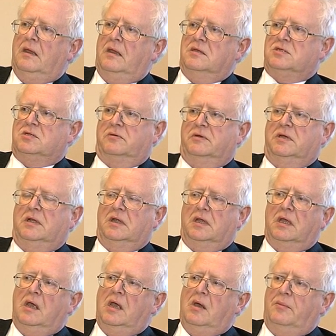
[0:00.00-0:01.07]

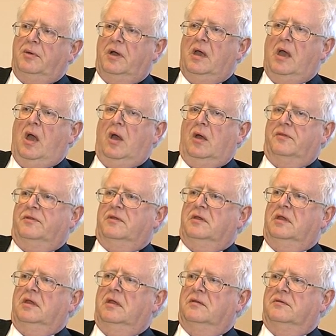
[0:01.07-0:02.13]
historically, but
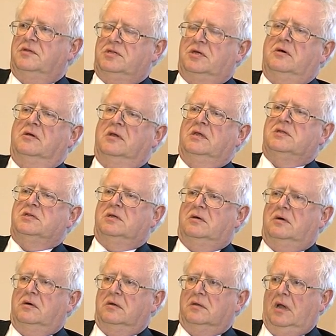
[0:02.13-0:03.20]
the targets
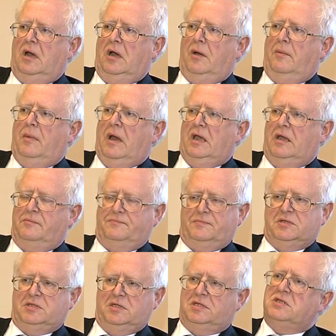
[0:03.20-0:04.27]
are a
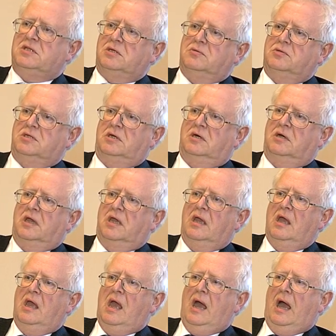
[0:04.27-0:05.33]
statistical target,